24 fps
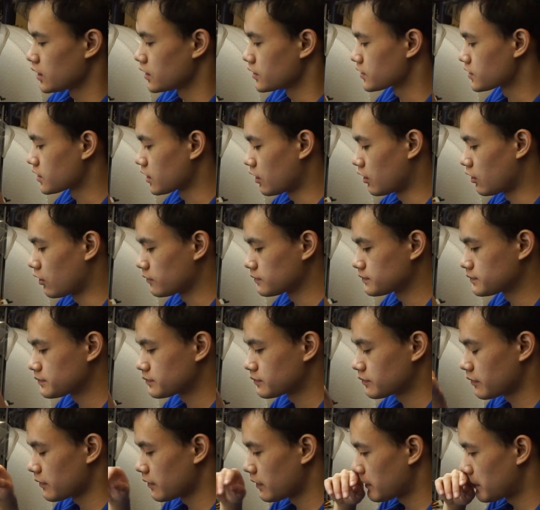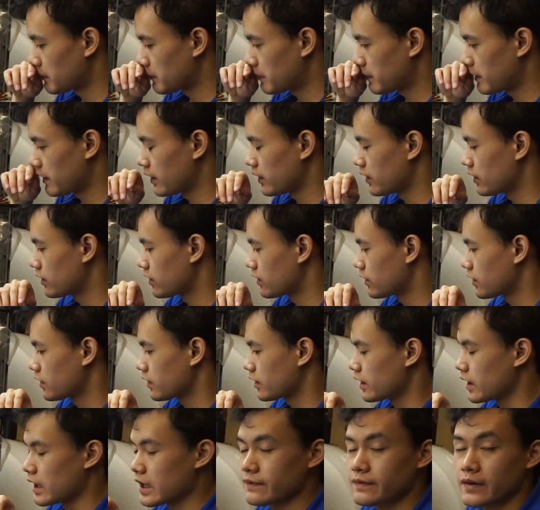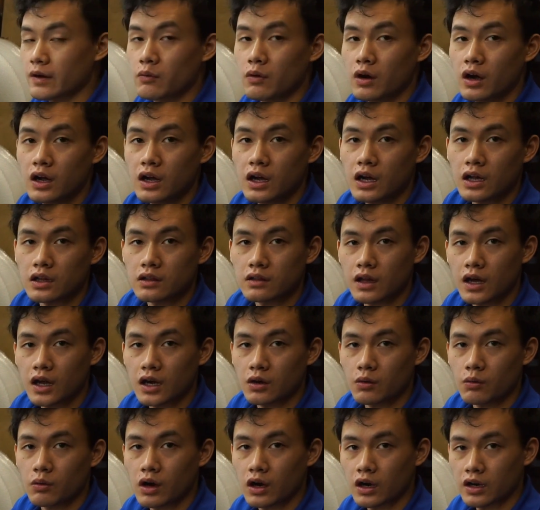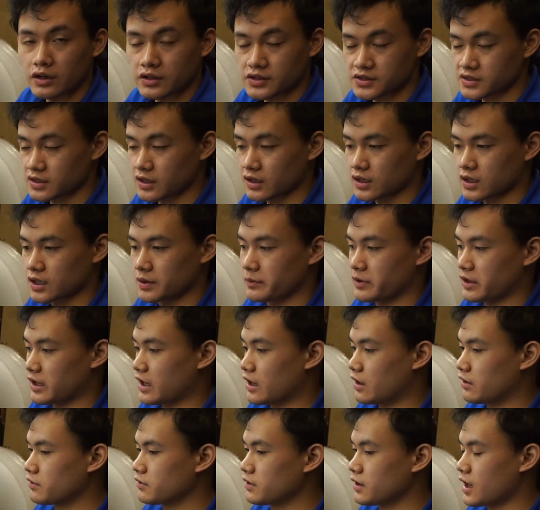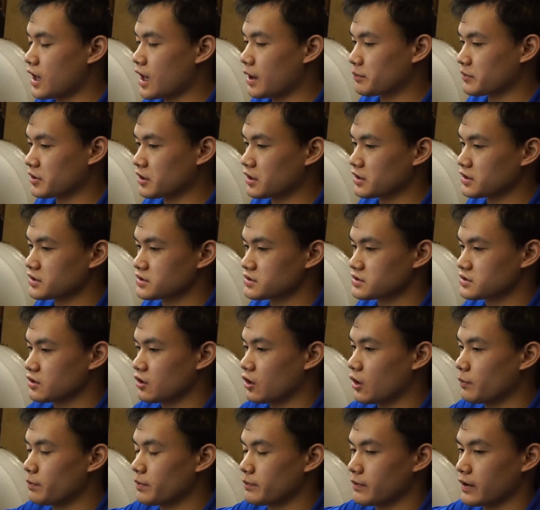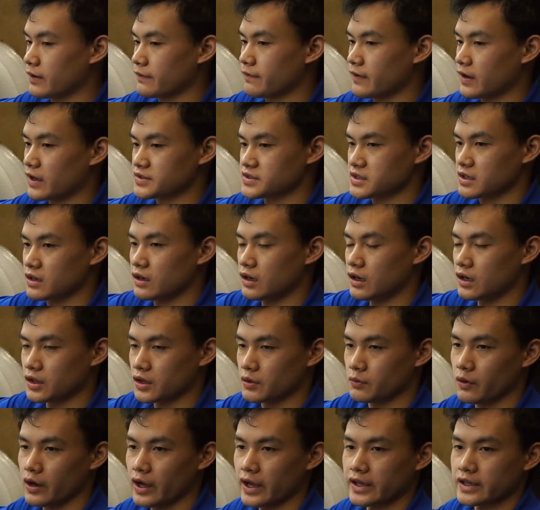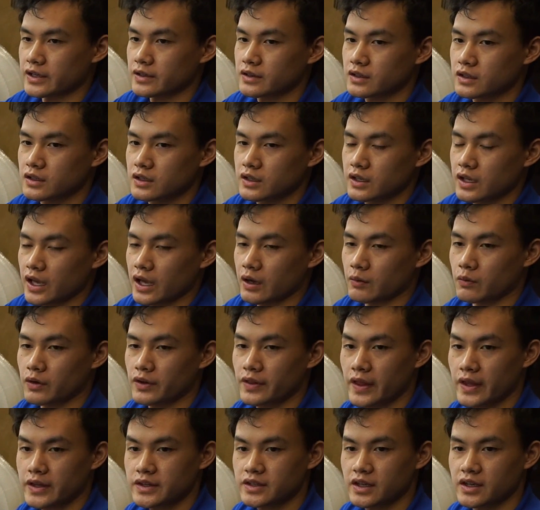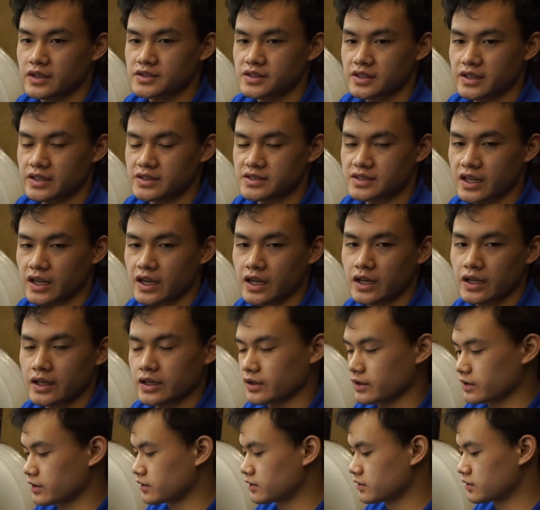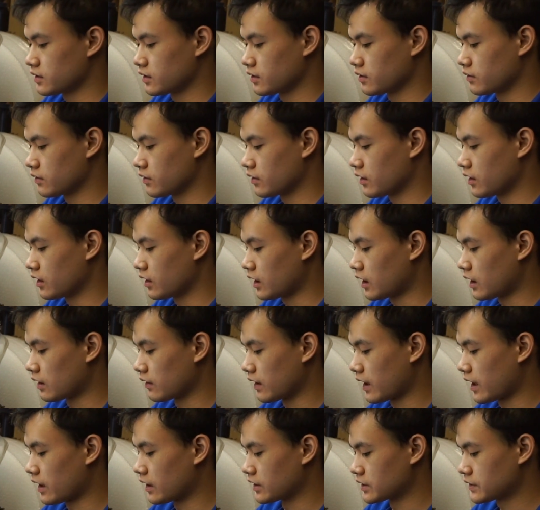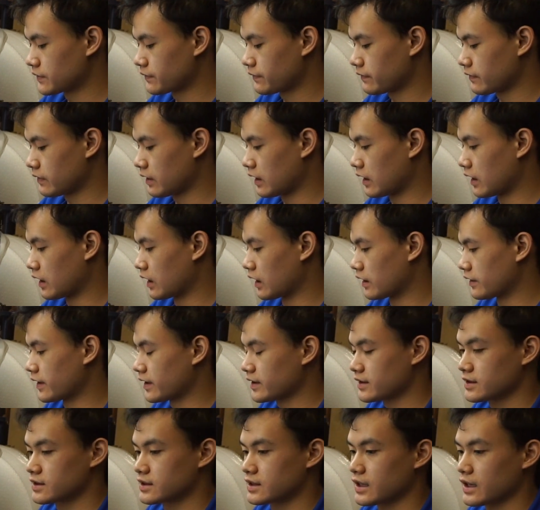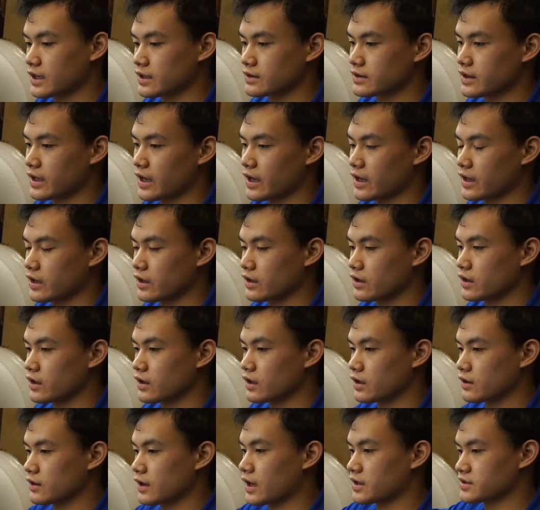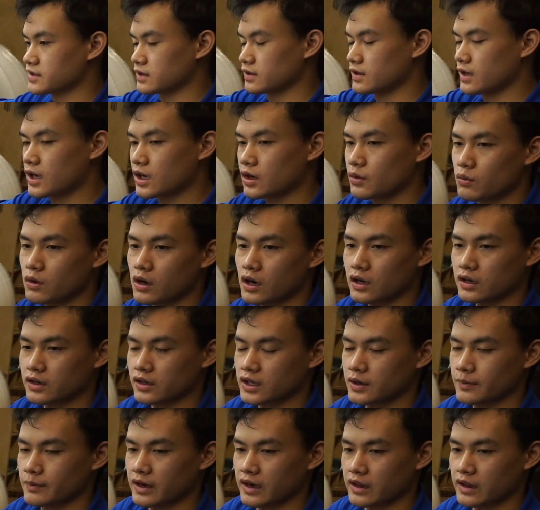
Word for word: So if I want a lot of water to start coming out, I'm going to open my faucet all the way. And what that does is that allows uh, that th that allows a lot of water to come